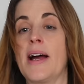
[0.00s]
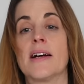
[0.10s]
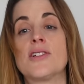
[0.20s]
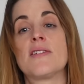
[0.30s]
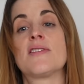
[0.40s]
way,
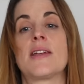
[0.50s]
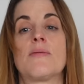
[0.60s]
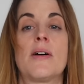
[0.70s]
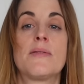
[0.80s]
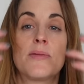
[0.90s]
I should have said
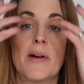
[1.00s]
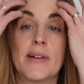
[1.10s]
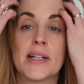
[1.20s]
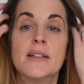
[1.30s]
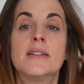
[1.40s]
what I was
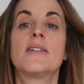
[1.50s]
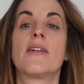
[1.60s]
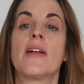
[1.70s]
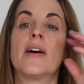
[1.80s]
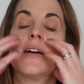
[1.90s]
wearing,
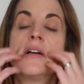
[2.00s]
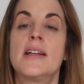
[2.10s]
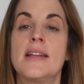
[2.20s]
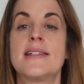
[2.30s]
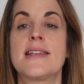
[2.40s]
shouldn't I?
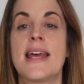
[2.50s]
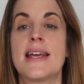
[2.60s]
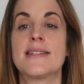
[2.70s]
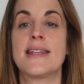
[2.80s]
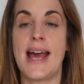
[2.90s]
This
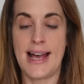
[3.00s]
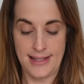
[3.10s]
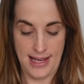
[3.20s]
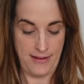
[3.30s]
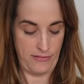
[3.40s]
is the
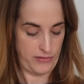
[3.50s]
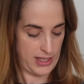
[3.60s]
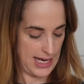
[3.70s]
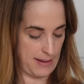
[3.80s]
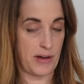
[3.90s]
As If
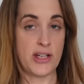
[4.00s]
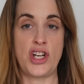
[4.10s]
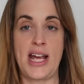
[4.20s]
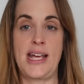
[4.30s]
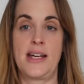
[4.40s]
Tee by
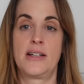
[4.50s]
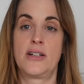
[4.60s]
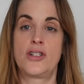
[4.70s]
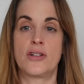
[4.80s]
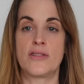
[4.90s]
Shay
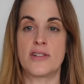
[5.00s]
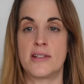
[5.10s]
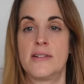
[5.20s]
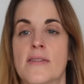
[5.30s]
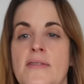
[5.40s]
Johnson of